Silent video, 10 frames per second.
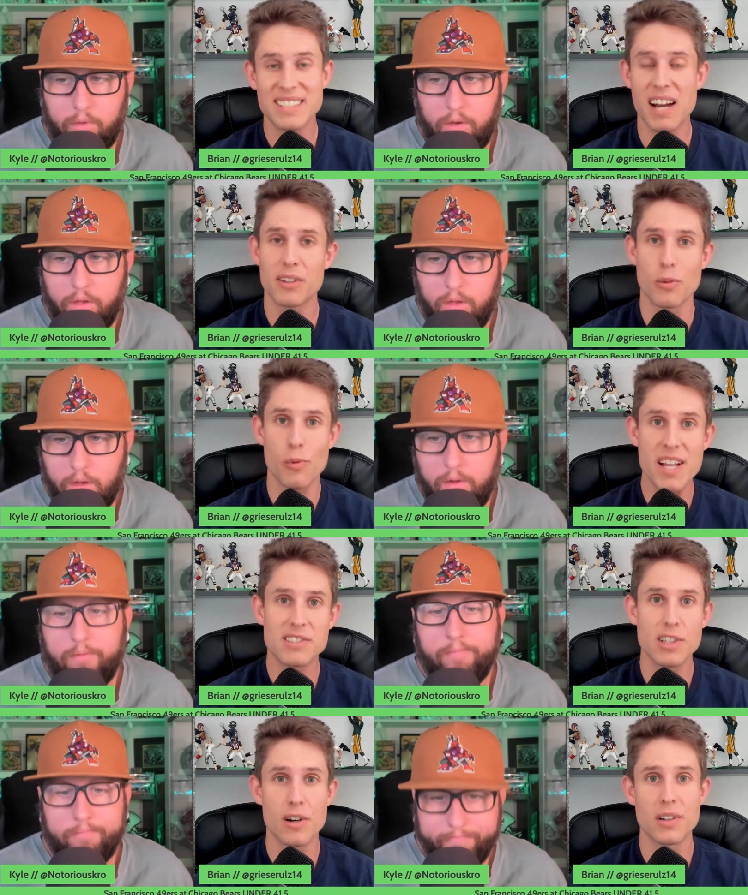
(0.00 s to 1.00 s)
Speaker 1: down in the red
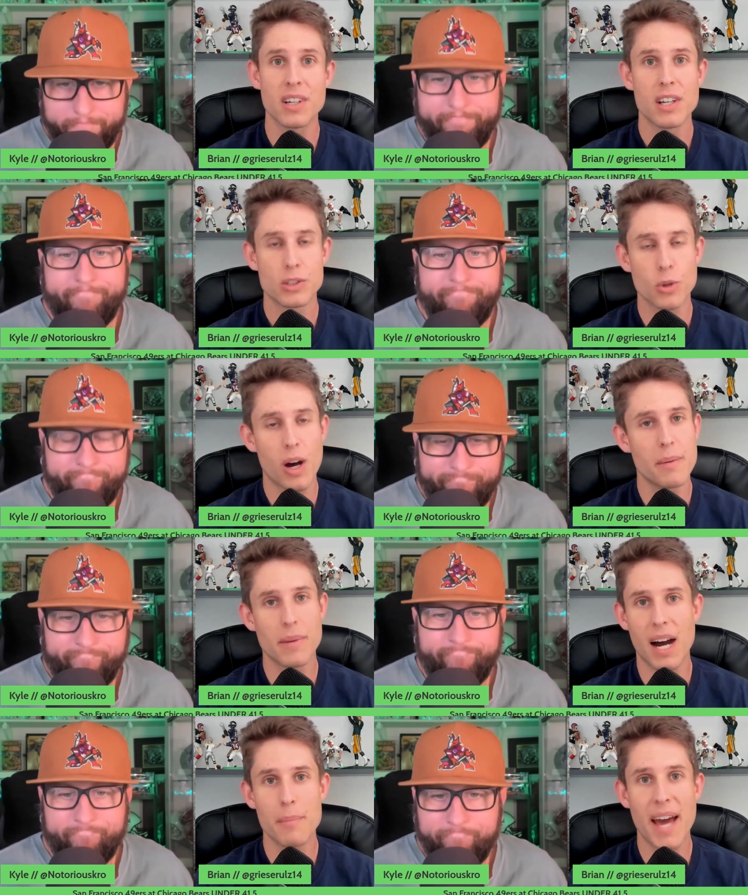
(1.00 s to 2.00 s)
zone. So I'm
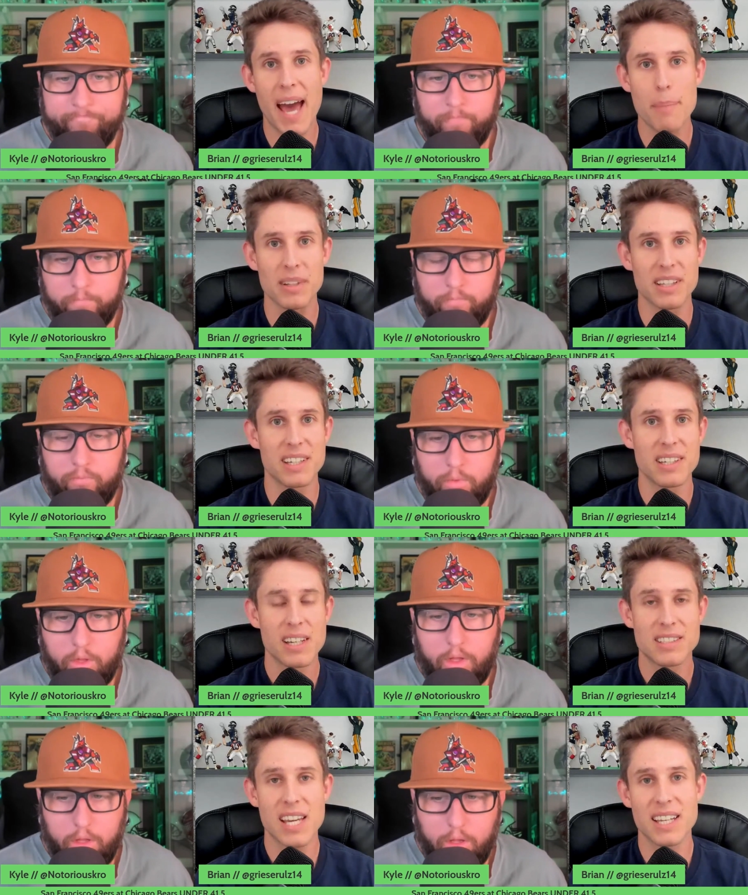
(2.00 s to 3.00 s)
I'm happily
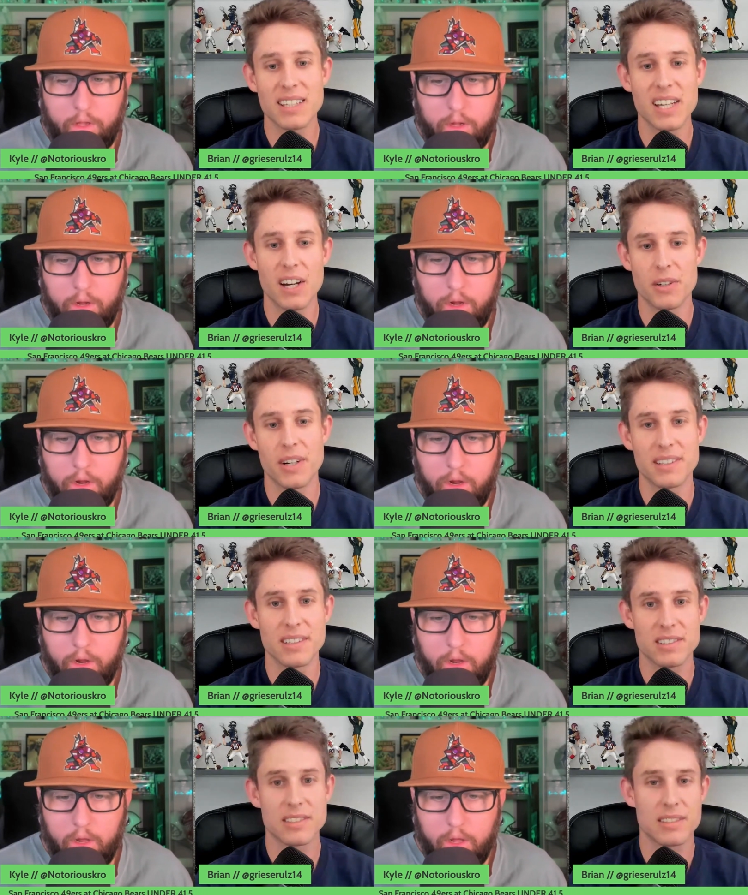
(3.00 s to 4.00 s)
taking the under at
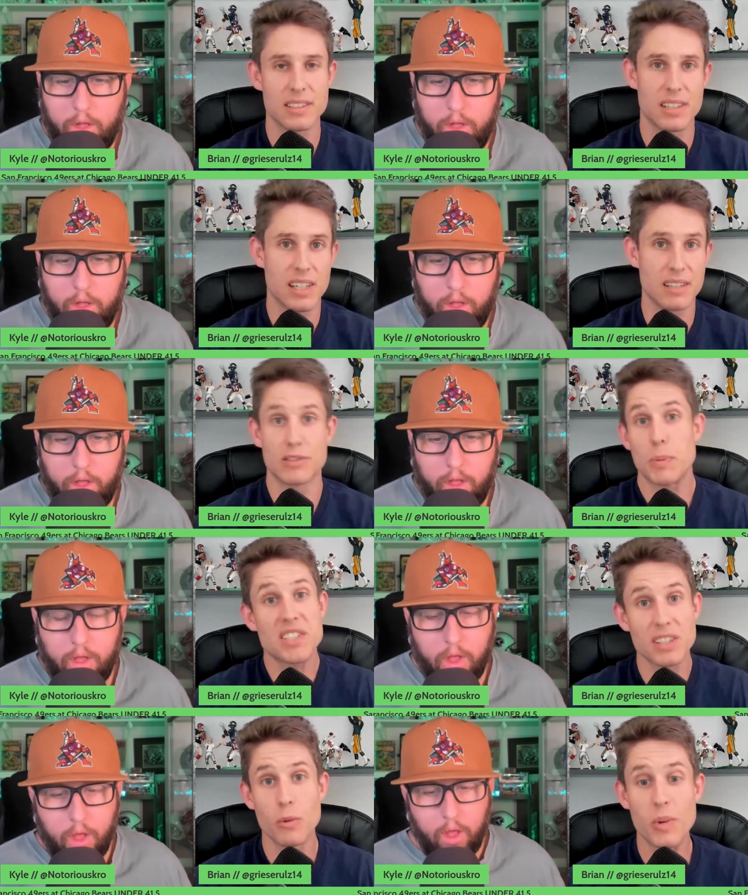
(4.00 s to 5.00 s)
this,
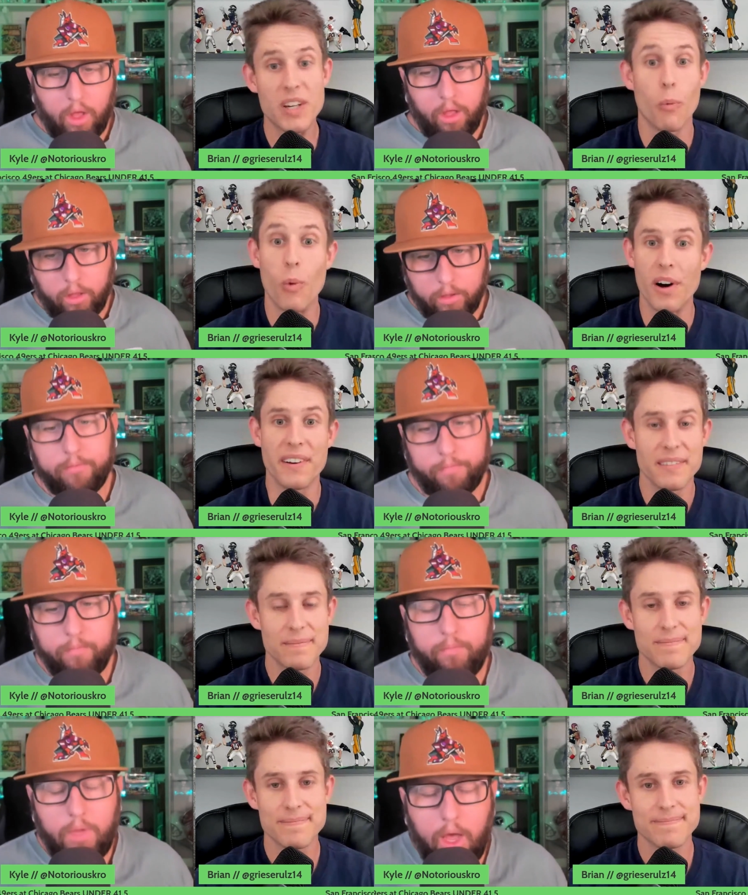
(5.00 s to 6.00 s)
especially in week one.
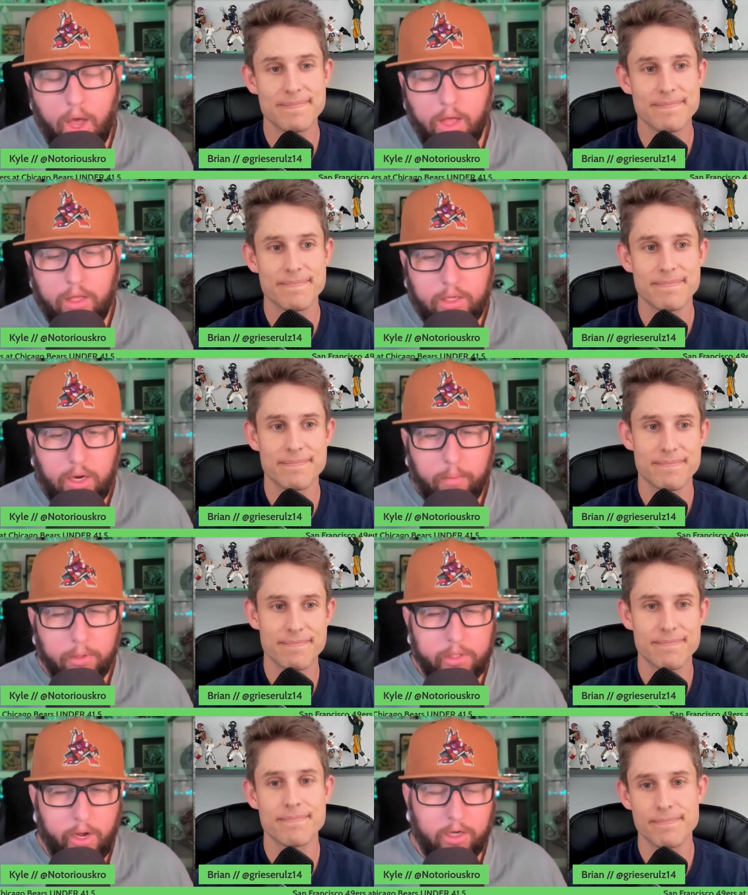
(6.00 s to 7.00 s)
Speaker 2: Yeah, this number
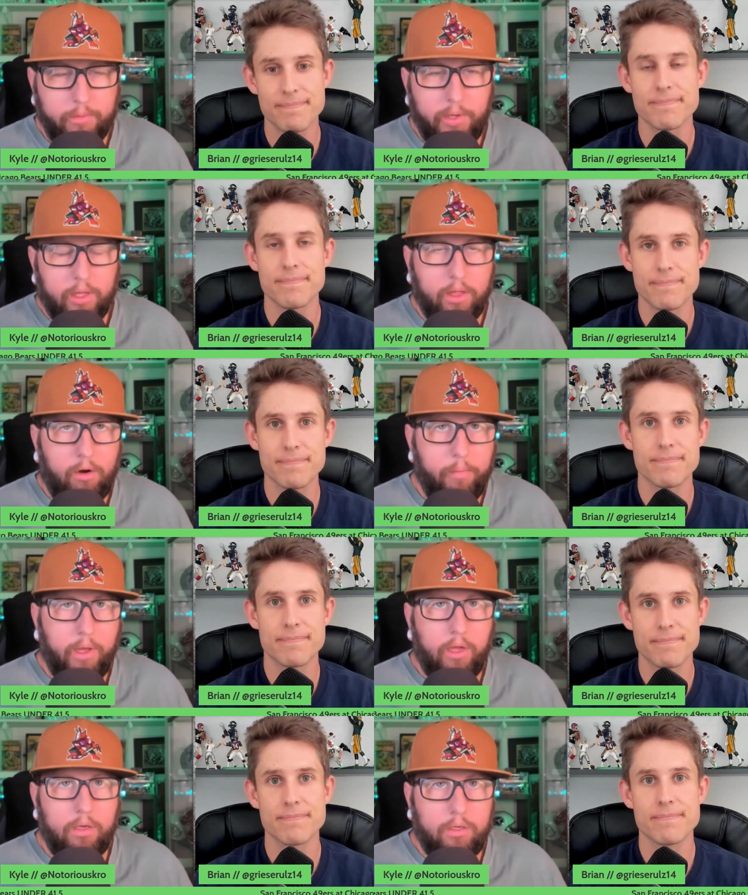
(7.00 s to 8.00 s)
scares me a little
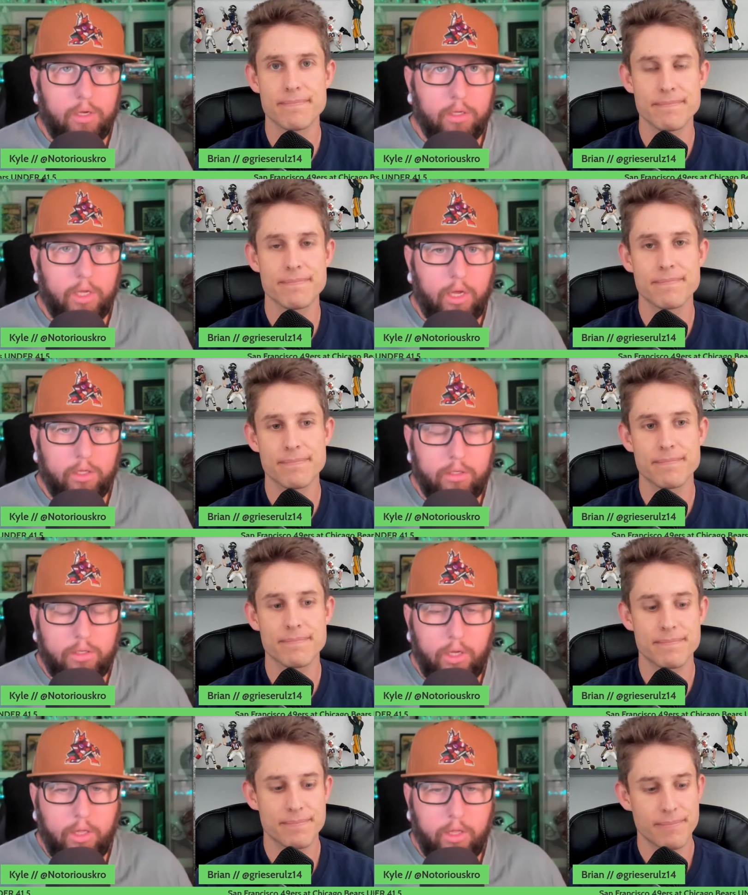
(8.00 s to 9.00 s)
bit just because I could
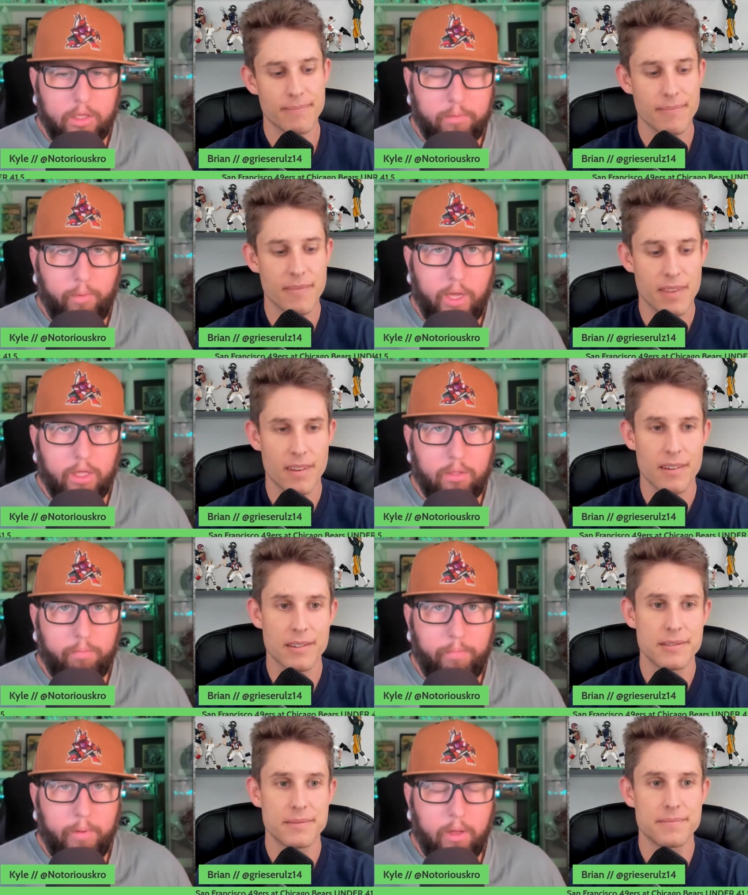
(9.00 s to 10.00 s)
see this. We could,
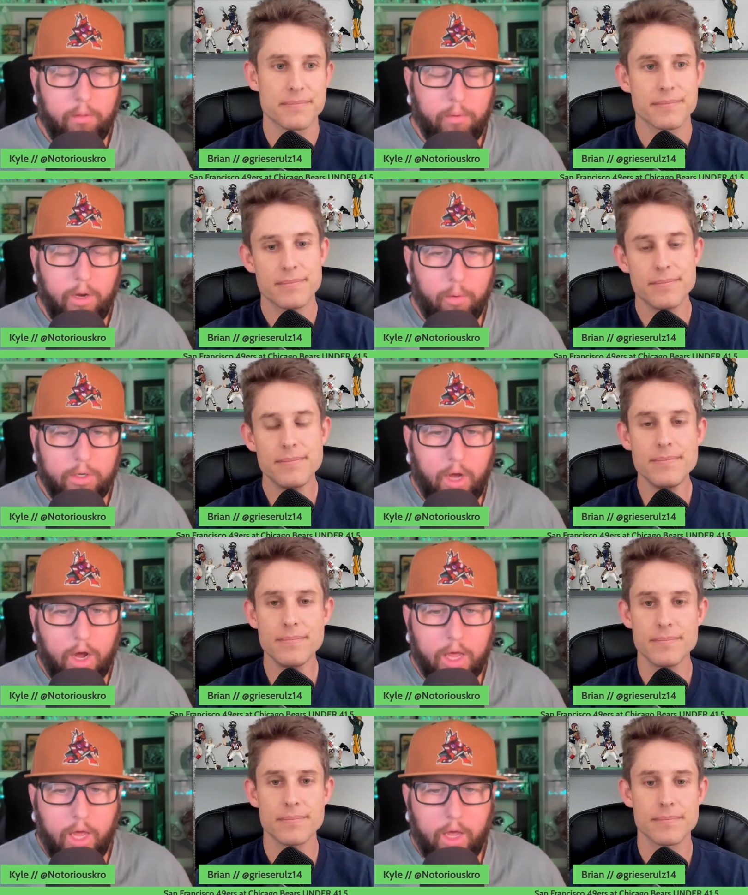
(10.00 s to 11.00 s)
be, you know, we're
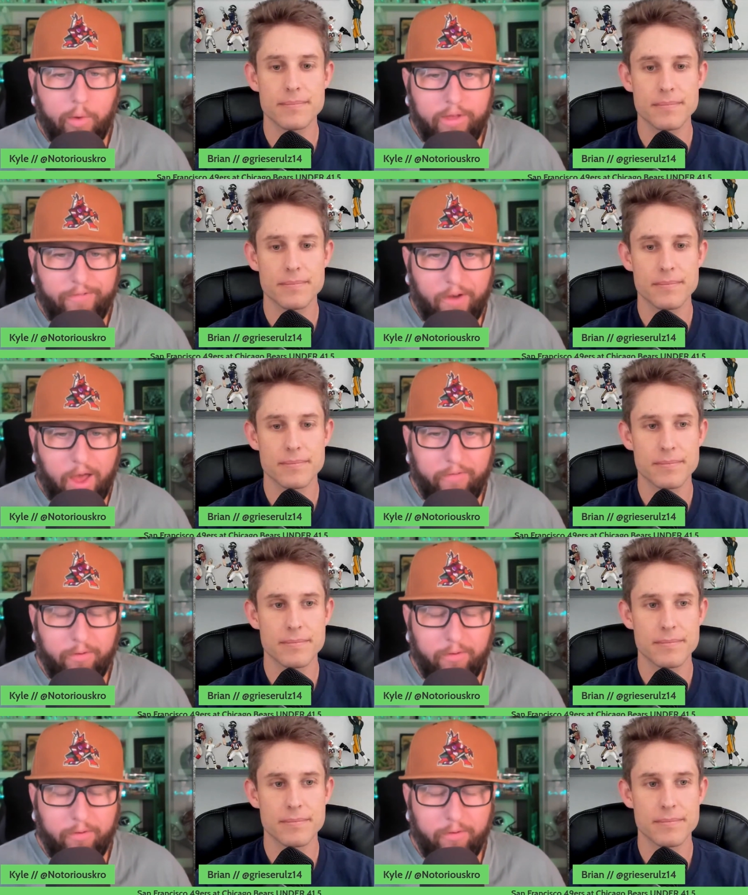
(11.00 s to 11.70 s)
talking in week five